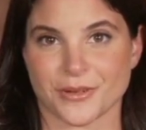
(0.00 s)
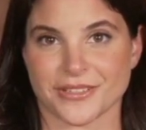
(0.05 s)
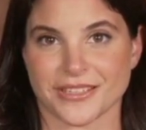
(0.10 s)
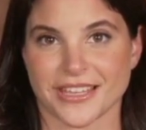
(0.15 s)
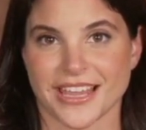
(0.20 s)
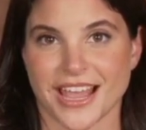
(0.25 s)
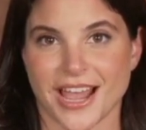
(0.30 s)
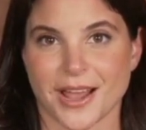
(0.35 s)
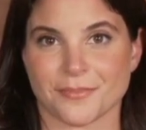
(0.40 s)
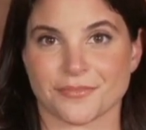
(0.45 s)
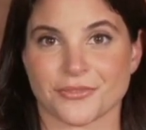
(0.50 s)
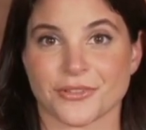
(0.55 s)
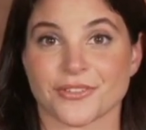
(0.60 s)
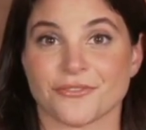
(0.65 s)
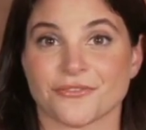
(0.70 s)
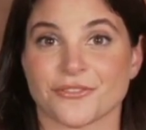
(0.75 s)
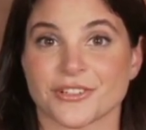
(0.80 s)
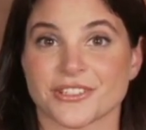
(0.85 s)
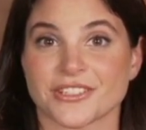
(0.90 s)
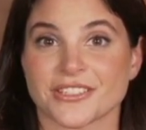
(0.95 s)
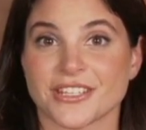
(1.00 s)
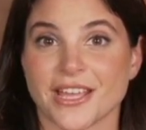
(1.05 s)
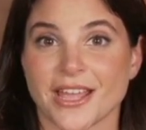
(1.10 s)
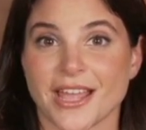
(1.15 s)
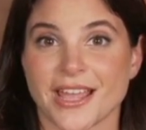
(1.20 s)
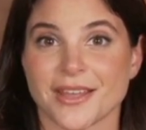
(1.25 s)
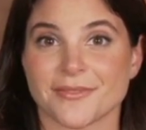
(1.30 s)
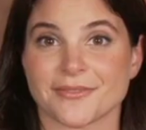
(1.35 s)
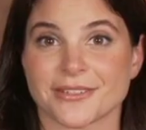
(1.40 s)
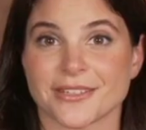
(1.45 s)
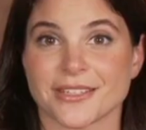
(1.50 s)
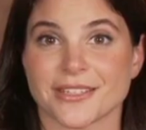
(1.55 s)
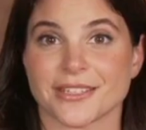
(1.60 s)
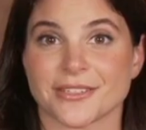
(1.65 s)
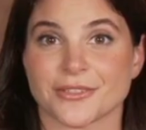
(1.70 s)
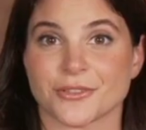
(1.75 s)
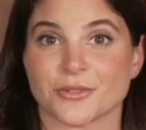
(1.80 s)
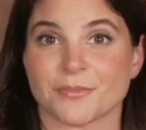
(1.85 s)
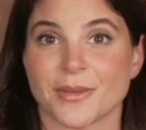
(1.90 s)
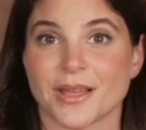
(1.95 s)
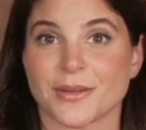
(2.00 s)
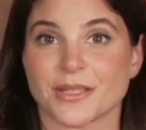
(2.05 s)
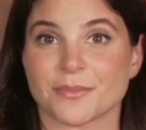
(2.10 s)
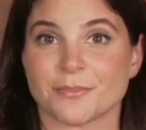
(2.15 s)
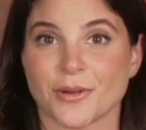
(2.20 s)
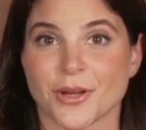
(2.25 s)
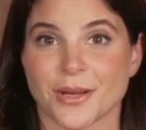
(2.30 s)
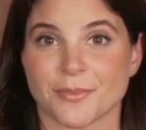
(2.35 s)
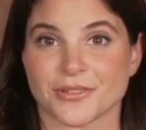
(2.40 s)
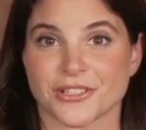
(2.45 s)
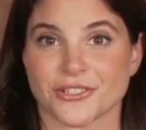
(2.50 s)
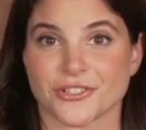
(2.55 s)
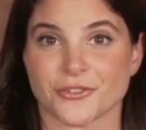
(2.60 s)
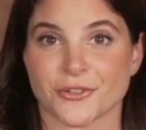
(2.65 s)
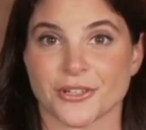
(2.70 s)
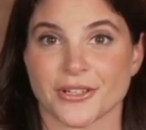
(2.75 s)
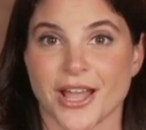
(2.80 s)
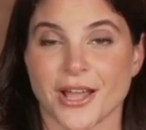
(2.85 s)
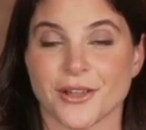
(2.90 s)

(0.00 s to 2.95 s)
the app for the first time, you may be prompted to allow